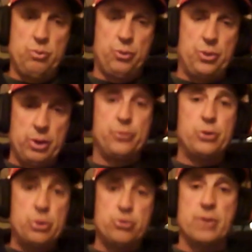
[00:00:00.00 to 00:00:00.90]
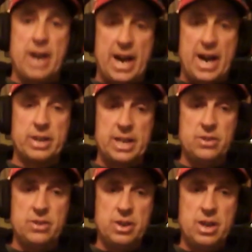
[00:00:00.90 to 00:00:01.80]
for their future
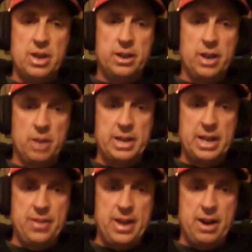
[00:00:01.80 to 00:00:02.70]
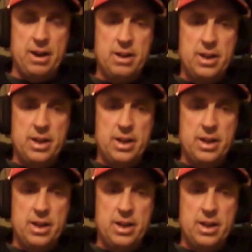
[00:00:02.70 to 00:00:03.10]
athletes coming in there